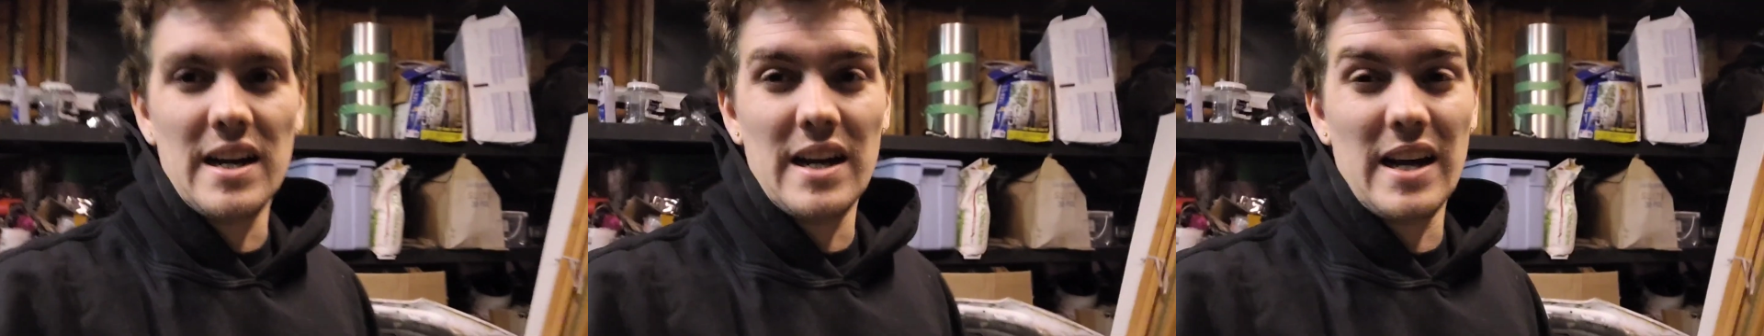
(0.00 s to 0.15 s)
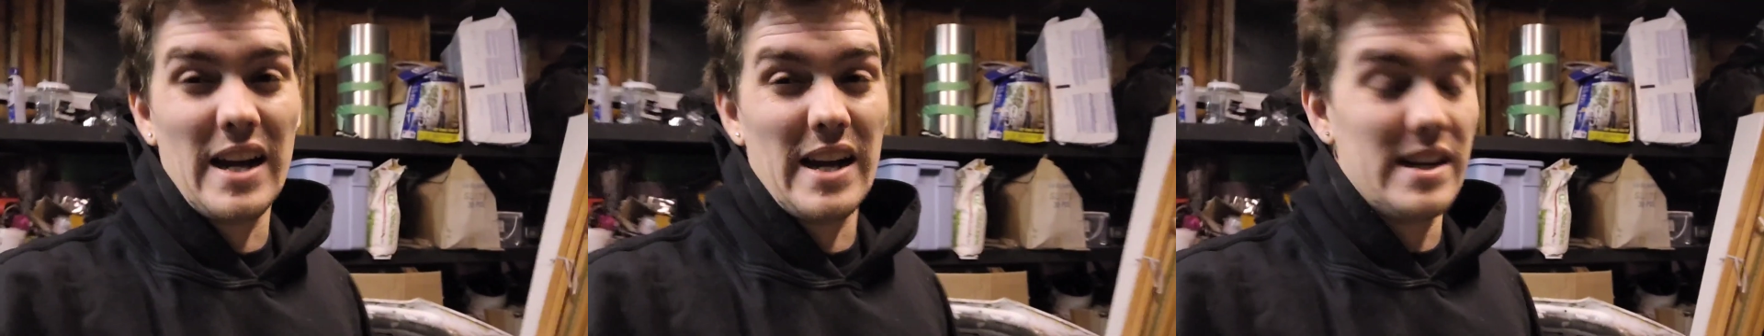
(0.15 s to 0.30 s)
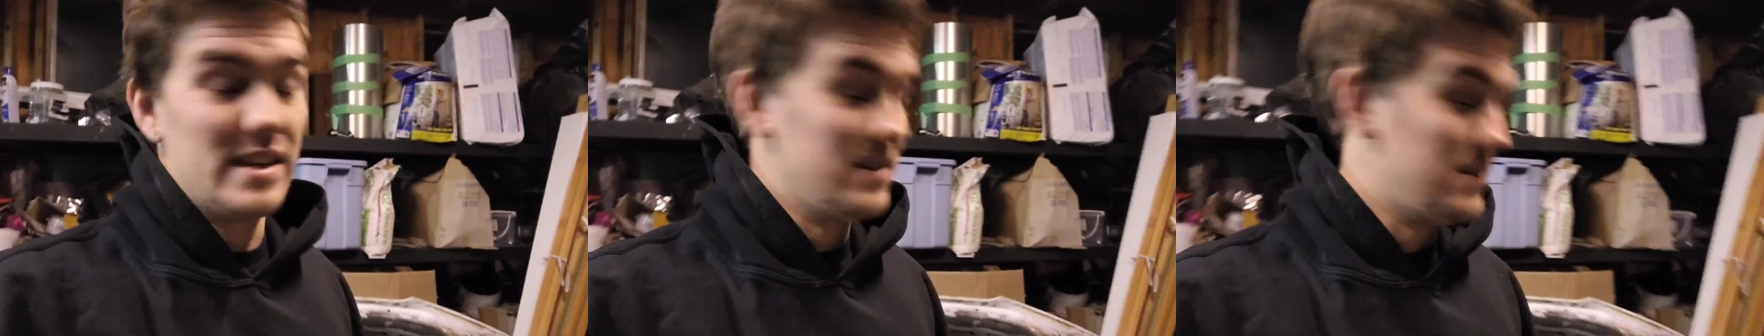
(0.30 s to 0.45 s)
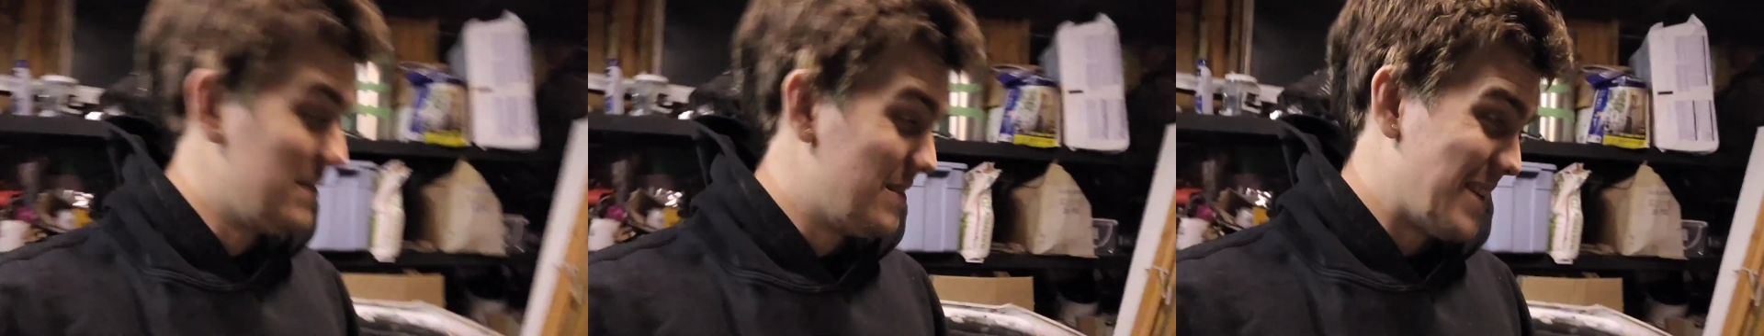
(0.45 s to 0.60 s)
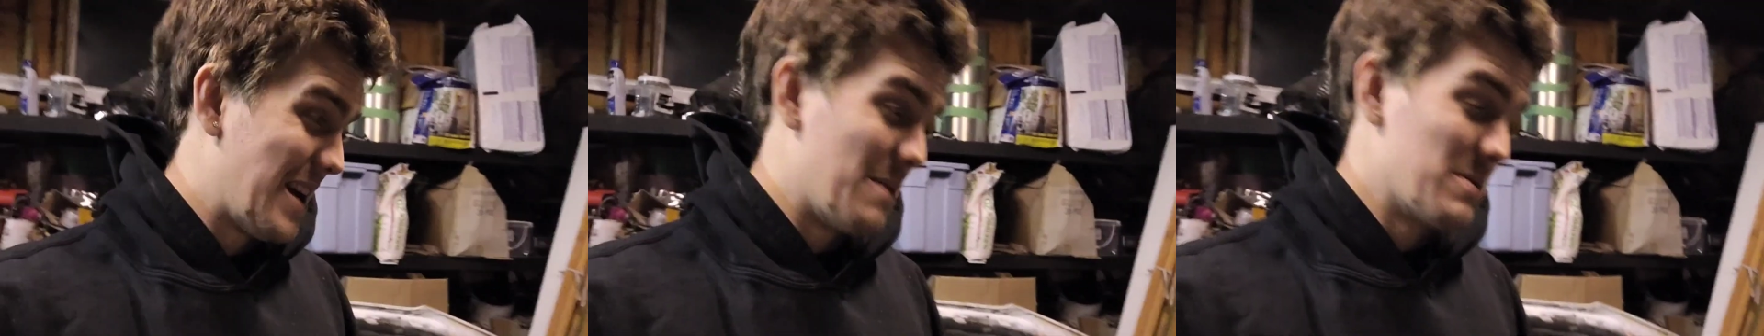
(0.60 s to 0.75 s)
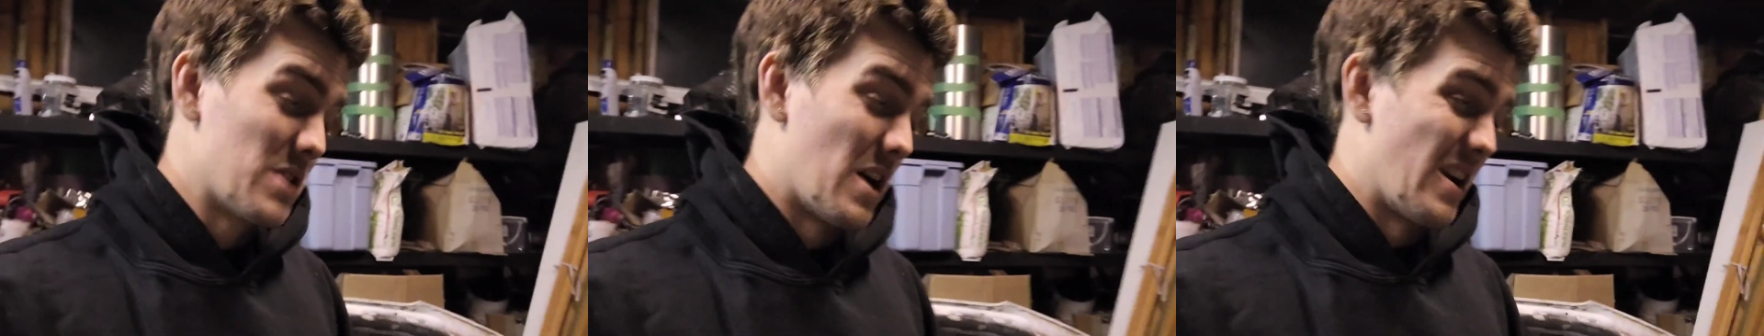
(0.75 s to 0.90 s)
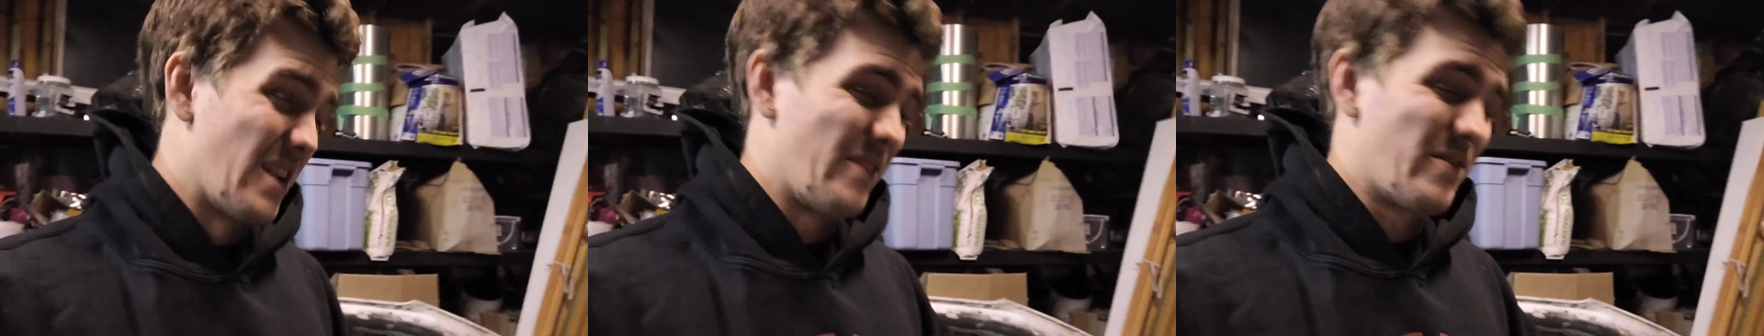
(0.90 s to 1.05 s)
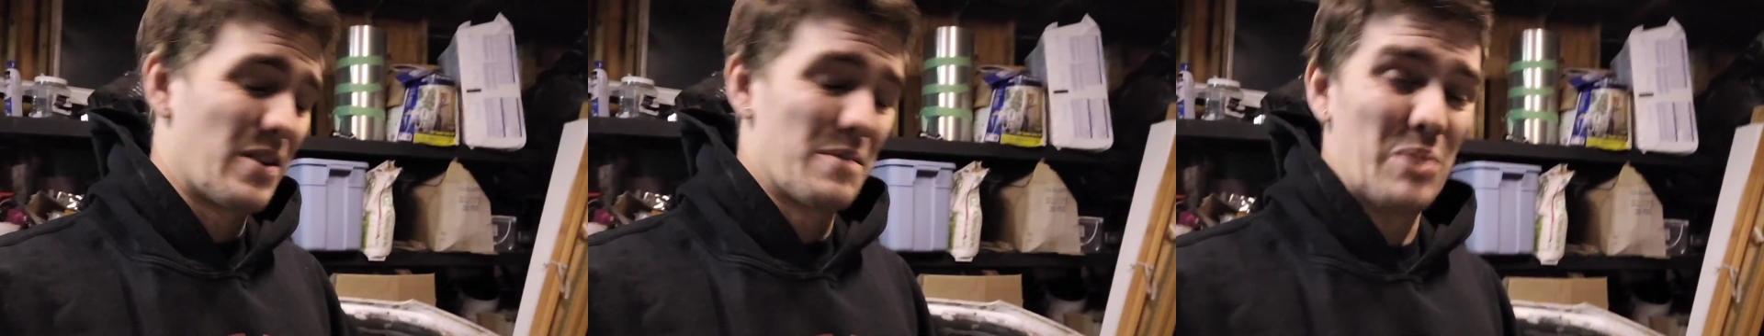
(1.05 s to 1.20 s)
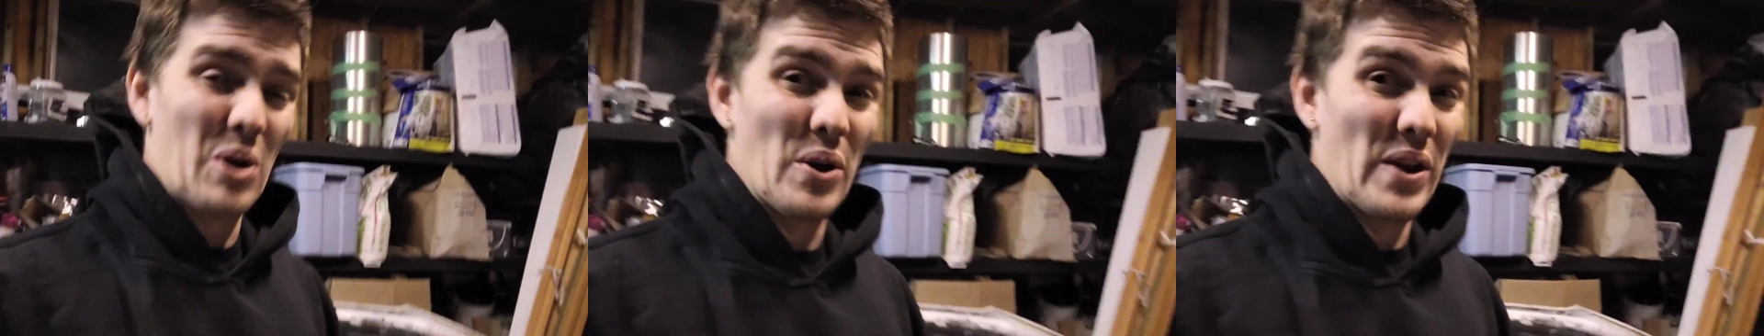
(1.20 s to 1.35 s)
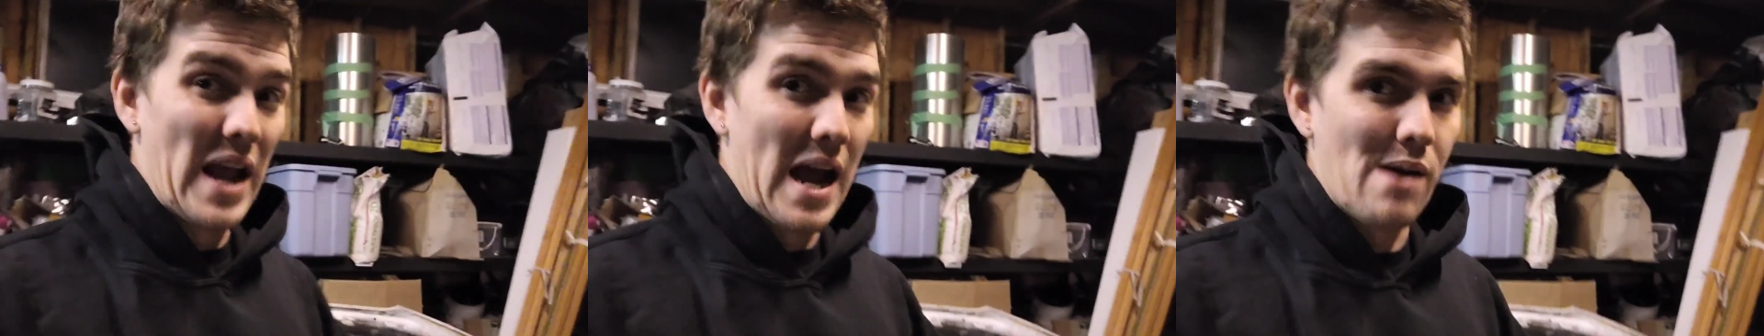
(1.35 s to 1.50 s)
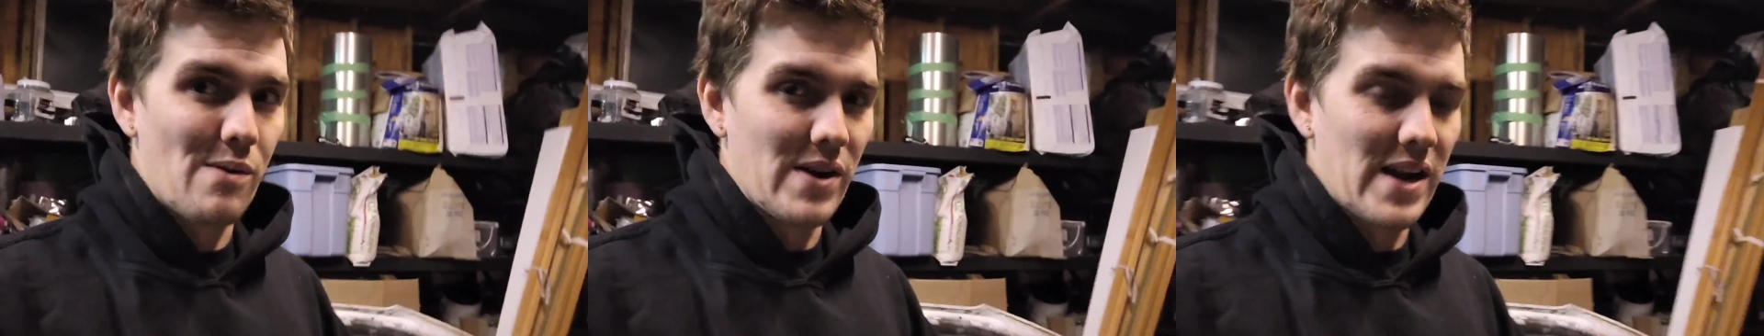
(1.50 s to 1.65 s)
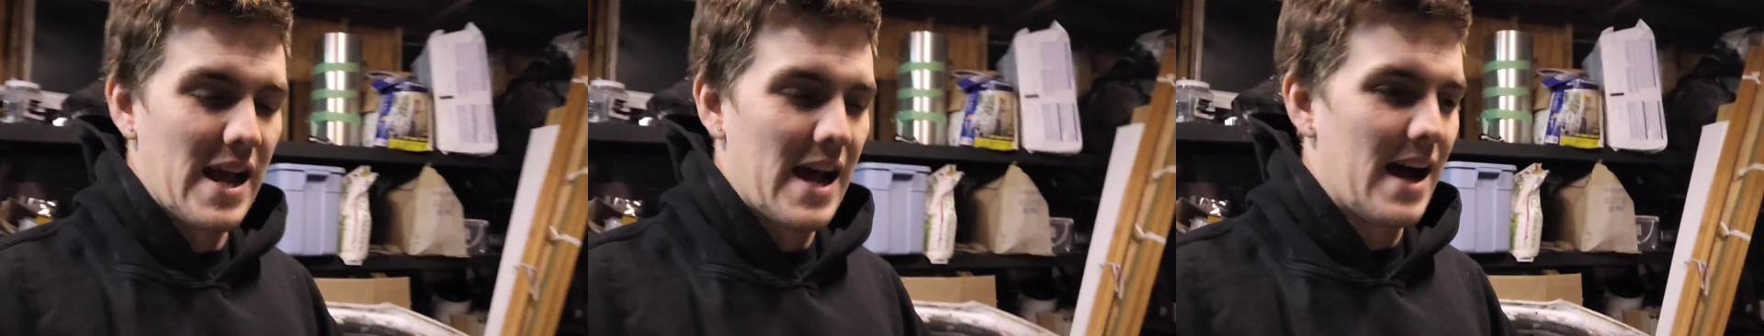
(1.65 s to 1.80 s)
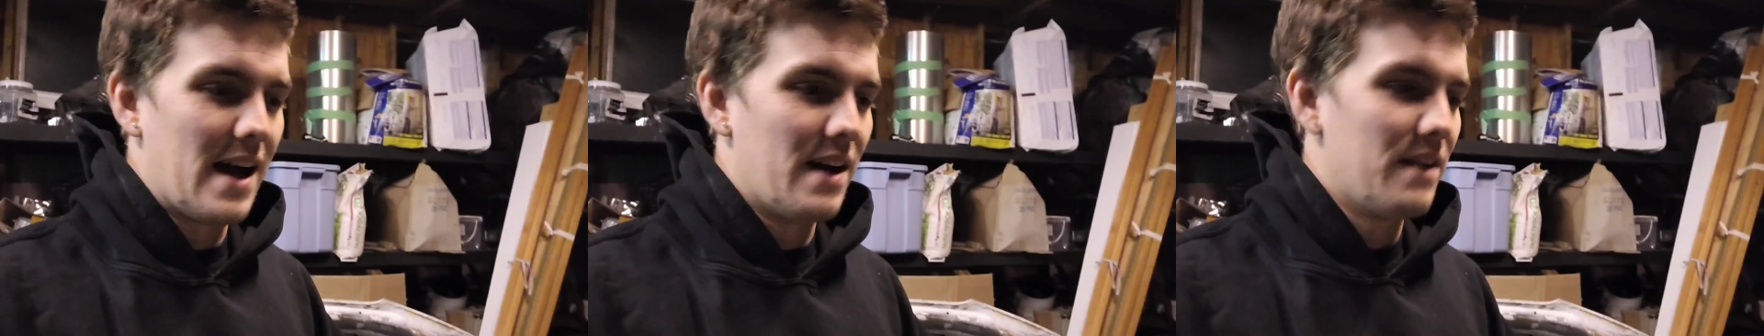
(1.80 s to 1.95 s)
and I was on it for about an hour
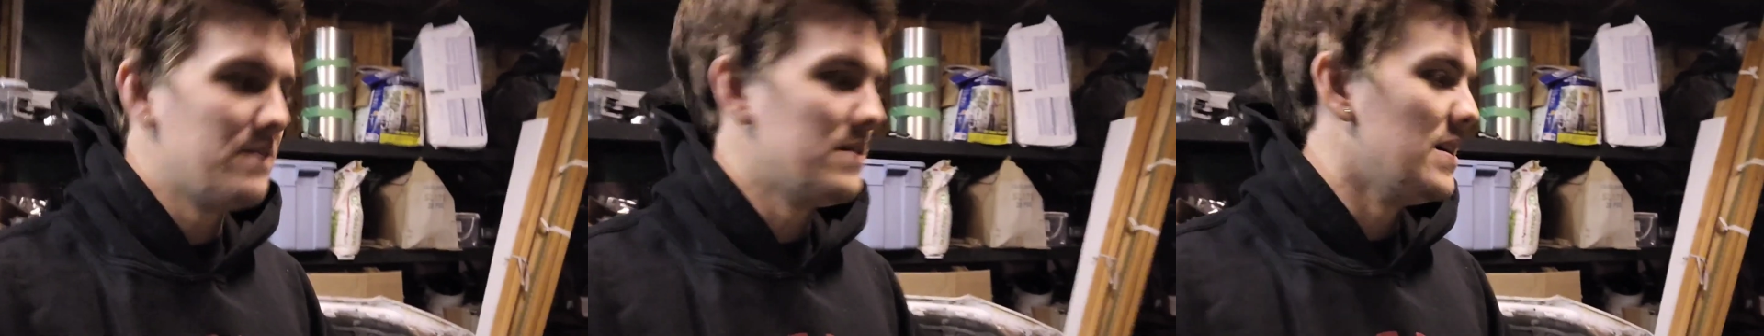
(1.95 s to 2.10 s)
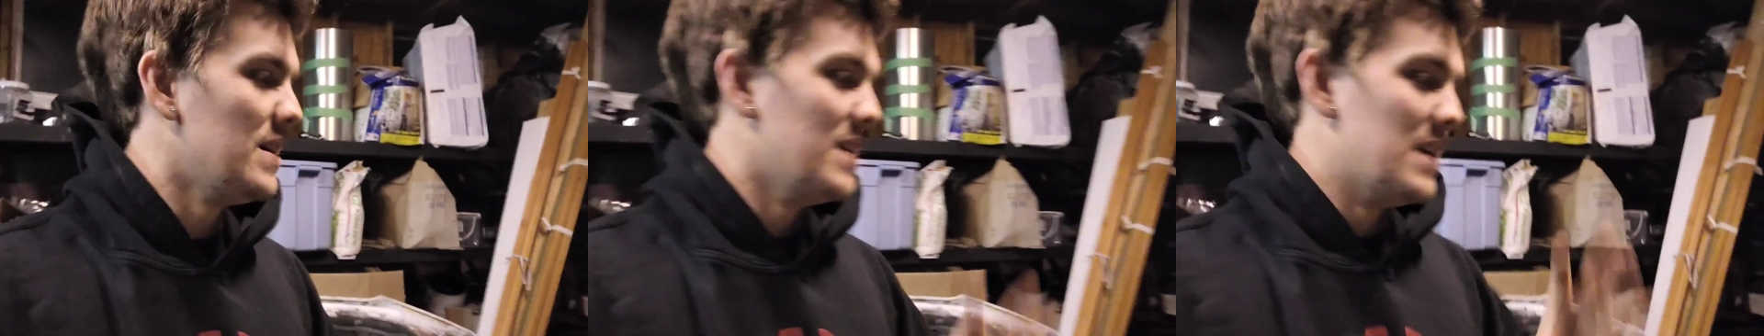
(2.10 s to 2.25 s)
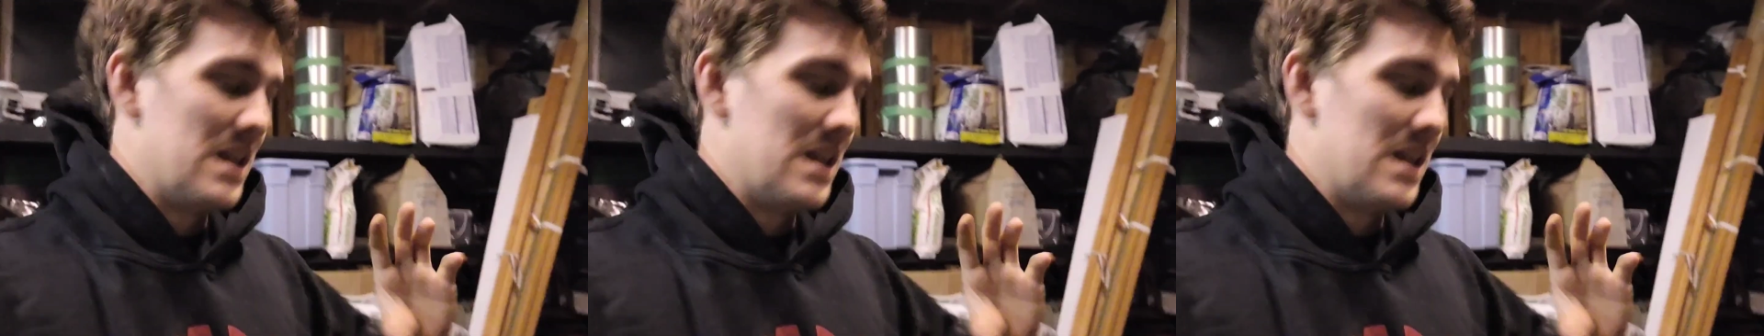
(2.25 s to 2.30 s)
and a half,